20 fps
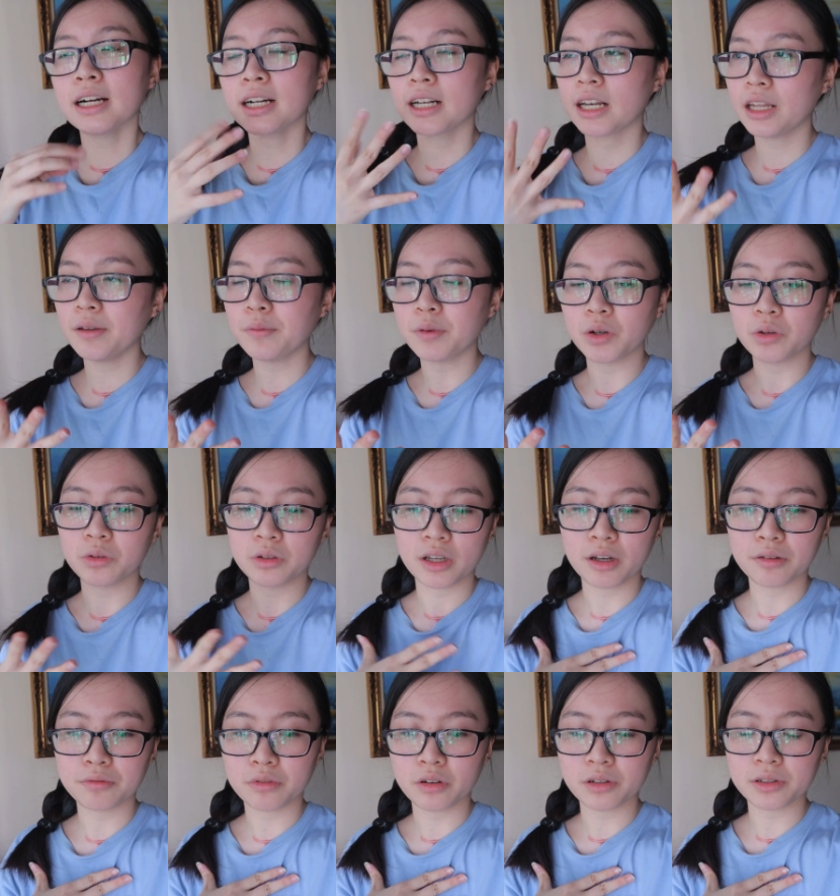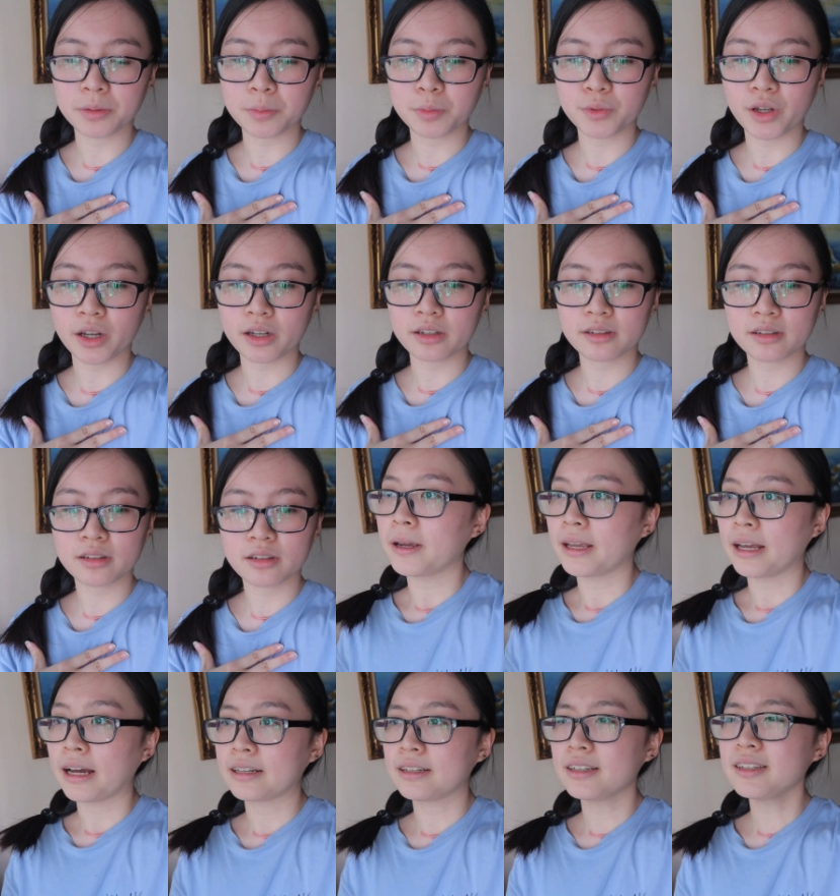Luckily, we only have four subjects. But
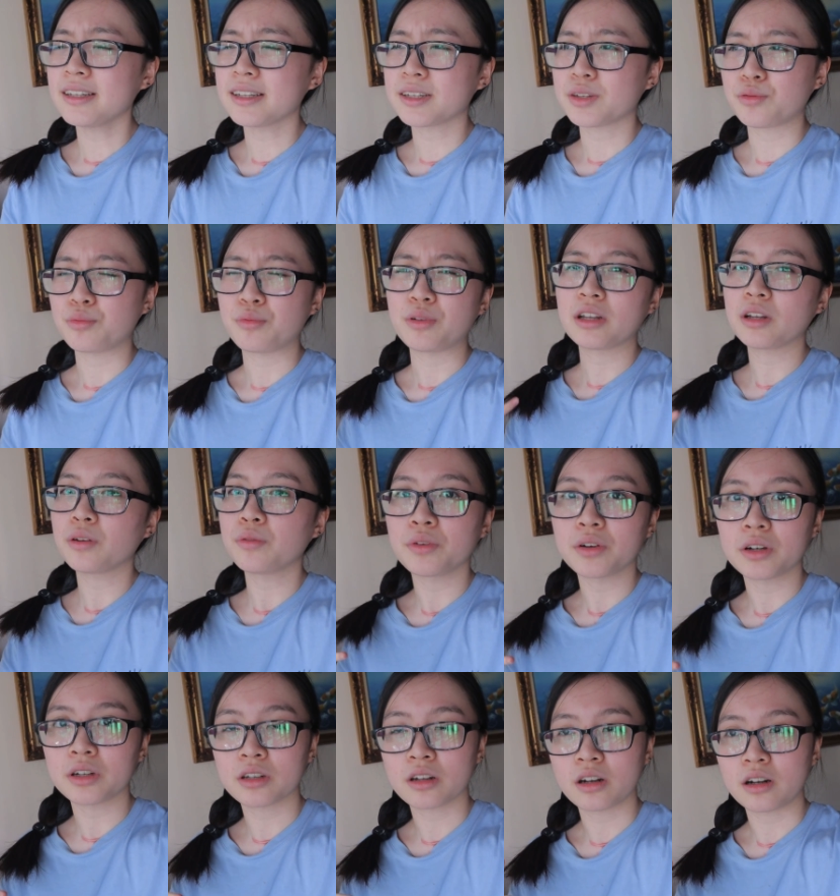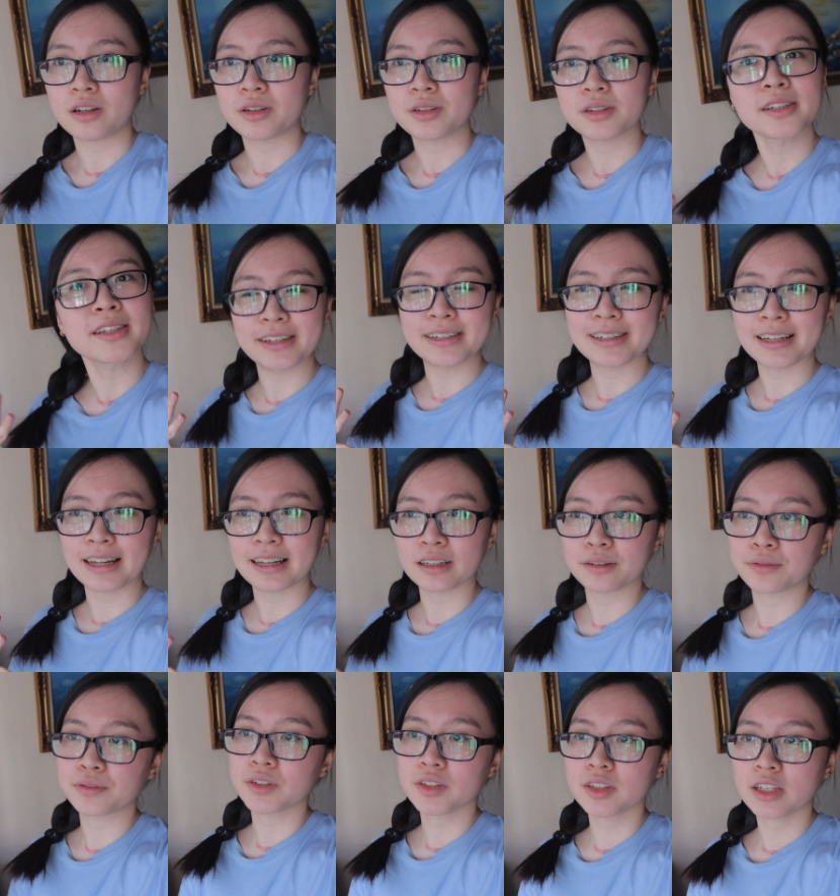yeah, this is really weird because it's like
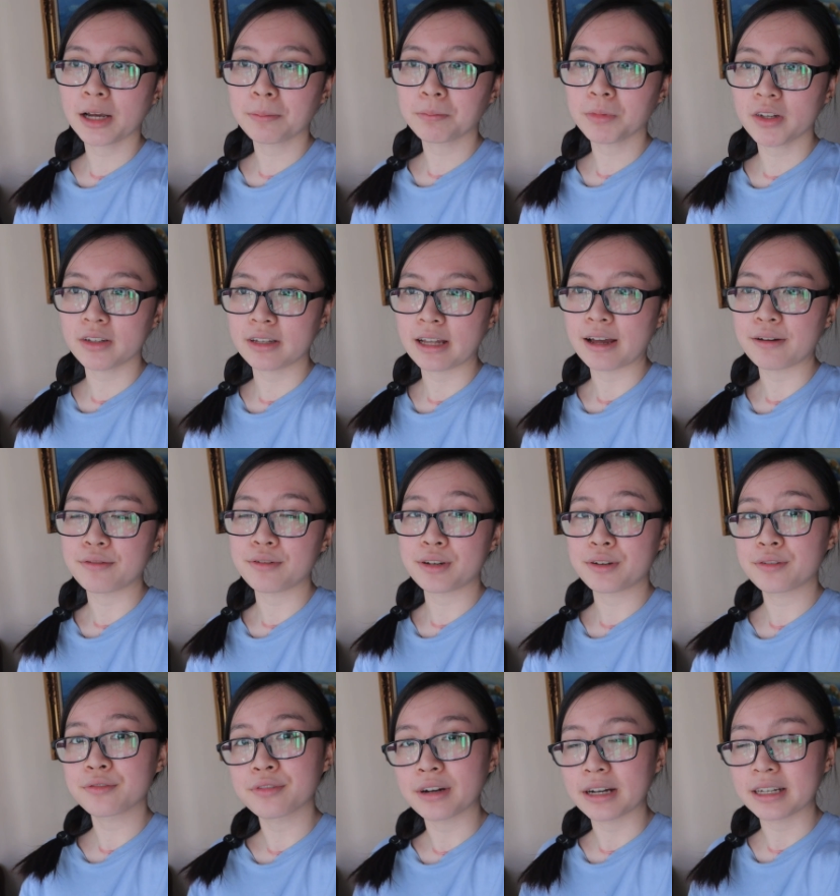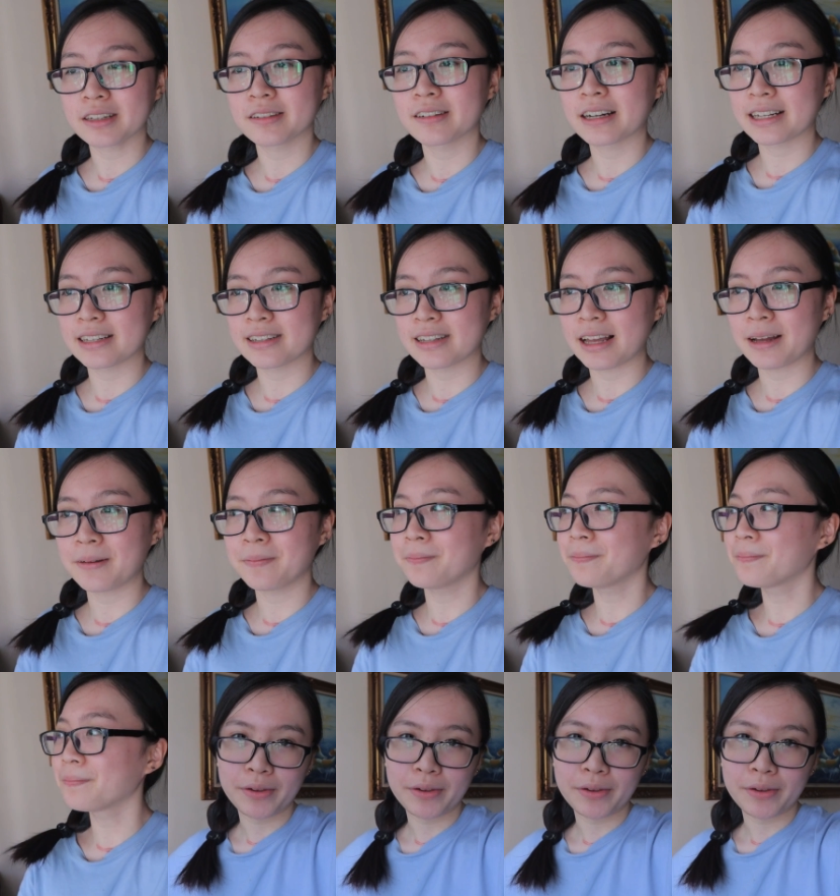the first time not having final exam.